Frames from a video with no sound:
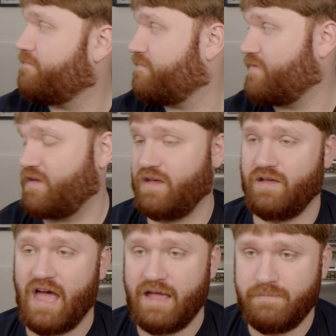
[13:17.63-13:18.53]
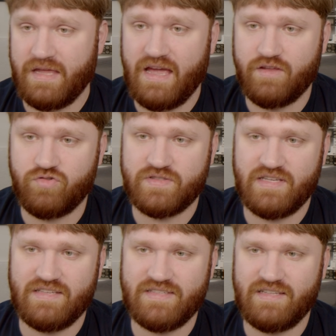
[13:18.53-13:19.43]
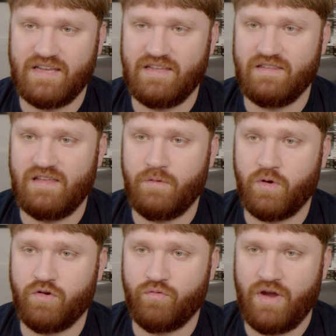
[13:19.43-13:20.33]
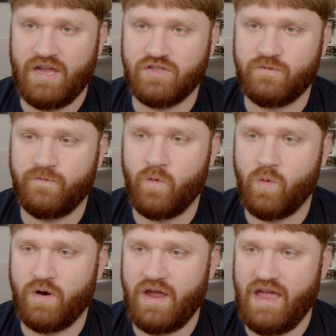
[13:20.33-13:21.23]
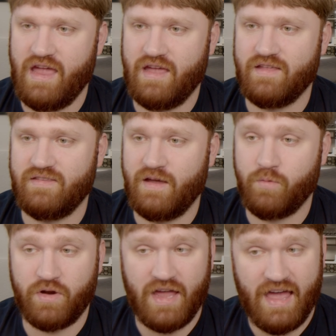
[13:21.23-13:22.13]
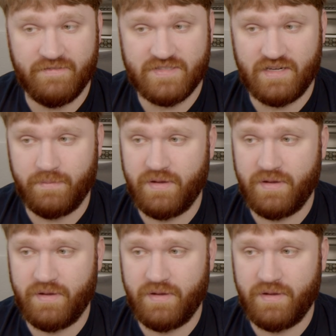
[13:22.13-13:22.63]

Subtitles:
The IP address is in a network range for a network I have set up